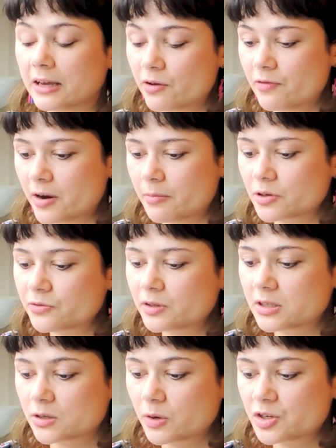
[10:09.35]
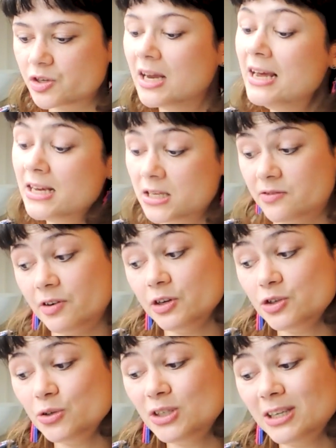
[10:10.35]
thank you very much for this question. It's a
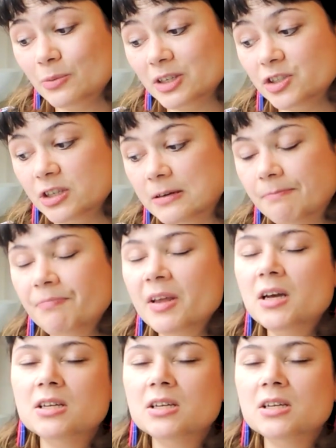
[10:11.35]
very juicy question.